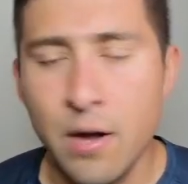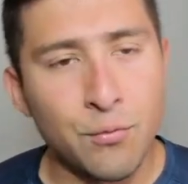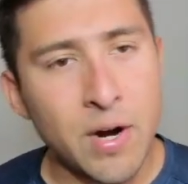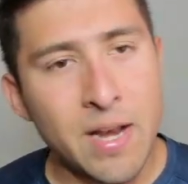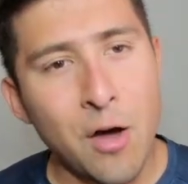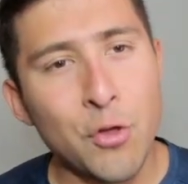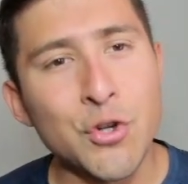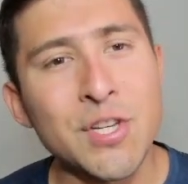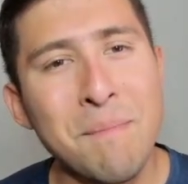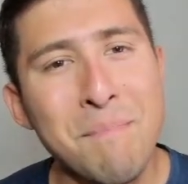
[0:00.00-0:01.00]
And right now
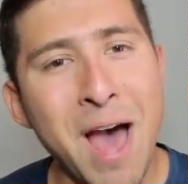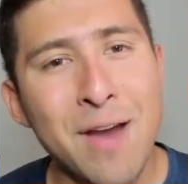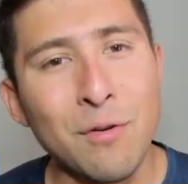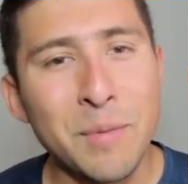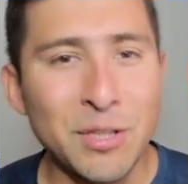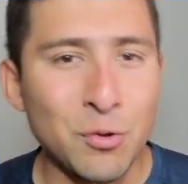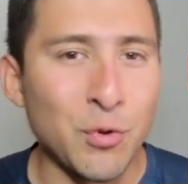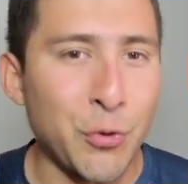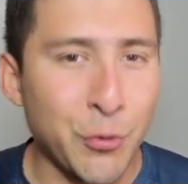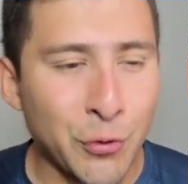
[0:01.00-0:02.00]
there's a battle
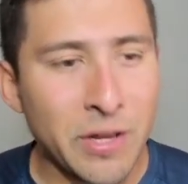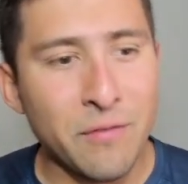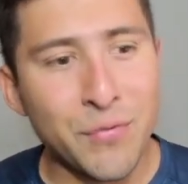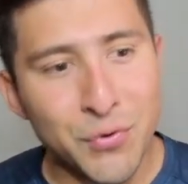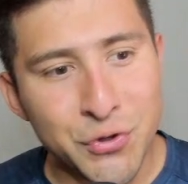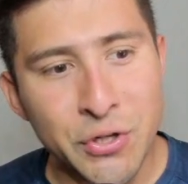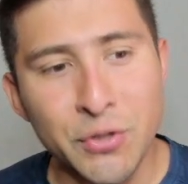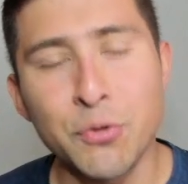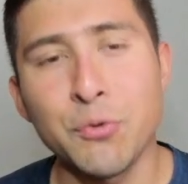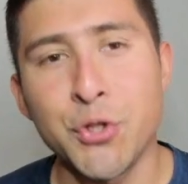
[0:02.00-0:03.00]
between 3 and
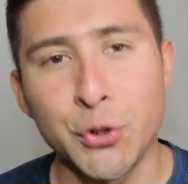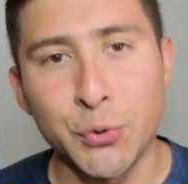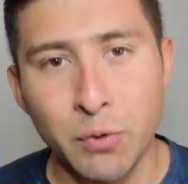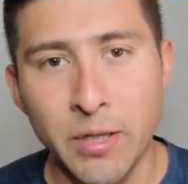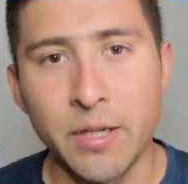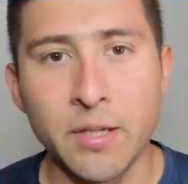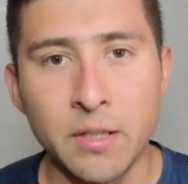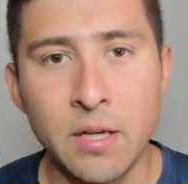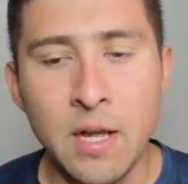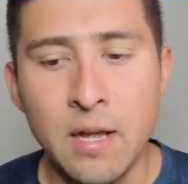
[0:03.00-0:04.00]
4.0, which is really good.